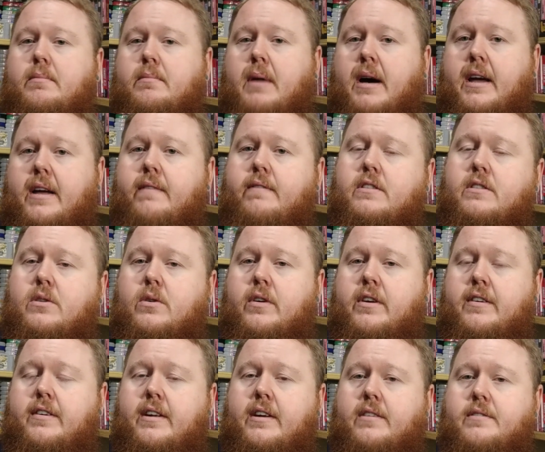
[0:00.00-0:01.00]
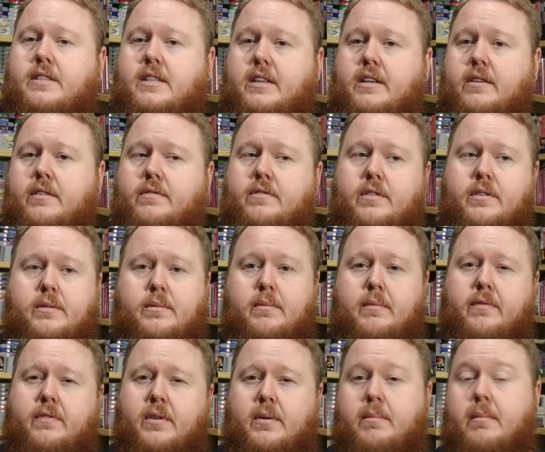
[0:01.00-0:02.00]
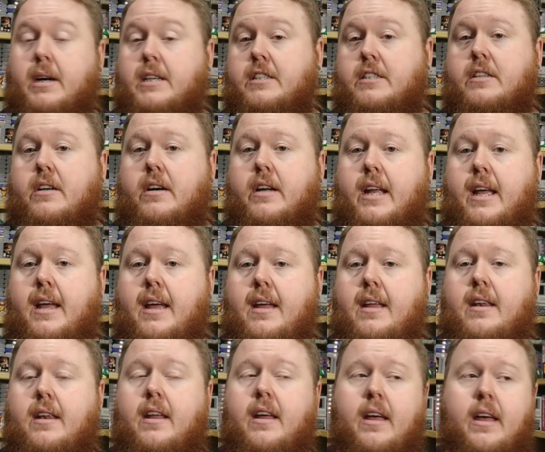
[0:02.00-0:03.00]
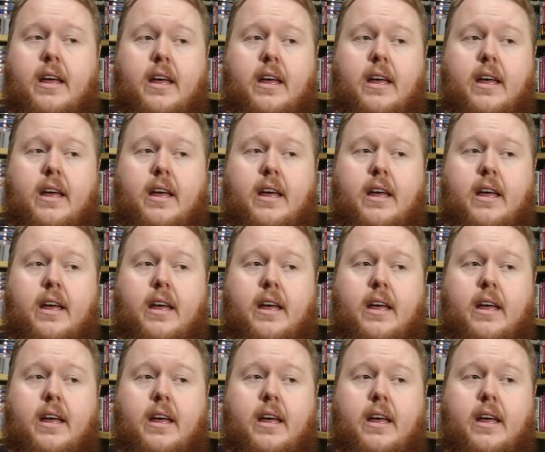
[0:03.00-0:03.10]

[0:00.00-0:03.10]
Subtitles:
my inventory shelves in here for months on end,